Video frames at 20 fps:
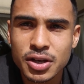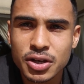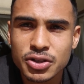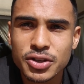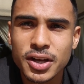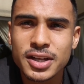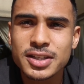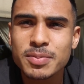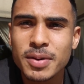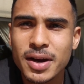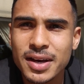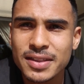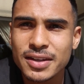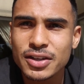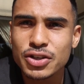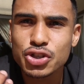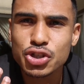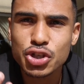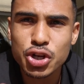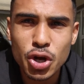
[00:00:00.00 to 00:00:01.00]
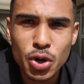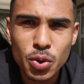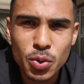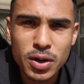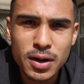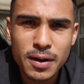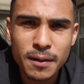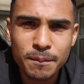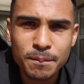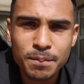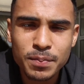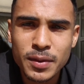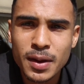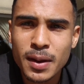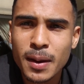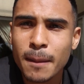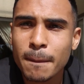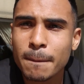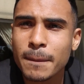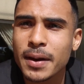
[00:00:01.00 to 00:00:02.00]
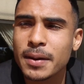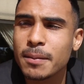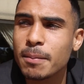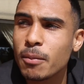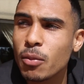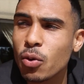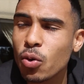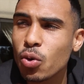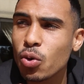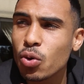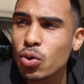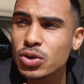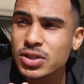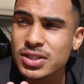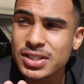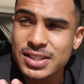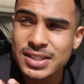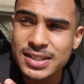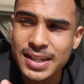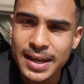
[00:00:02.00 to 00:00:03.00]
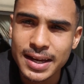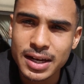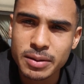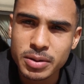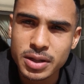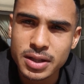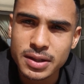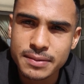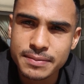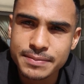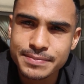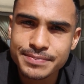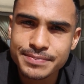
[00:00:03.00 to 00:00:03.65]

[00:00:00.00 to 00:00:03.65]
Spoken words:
So that's my thing, slower, but more sustainable.